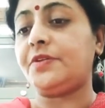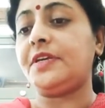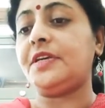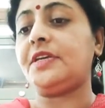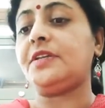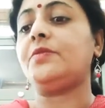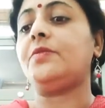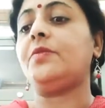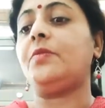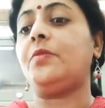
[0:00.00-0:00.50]

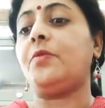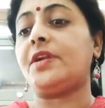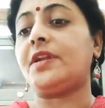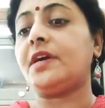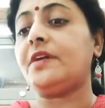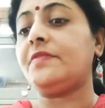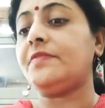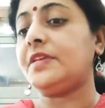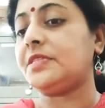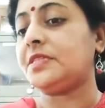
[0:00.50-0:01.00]
it? What
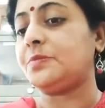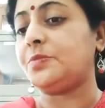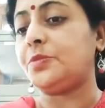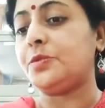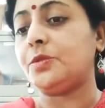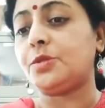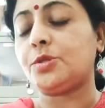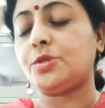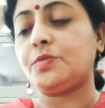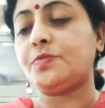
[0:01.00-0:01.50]
are we
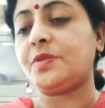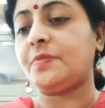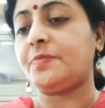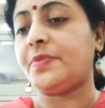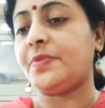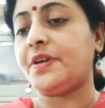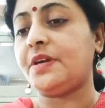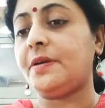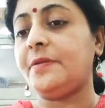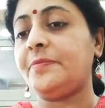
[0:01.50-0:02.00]
supposed to
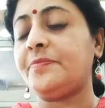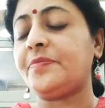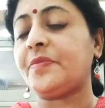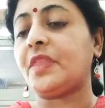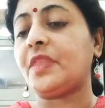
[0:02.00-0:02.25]
prepare?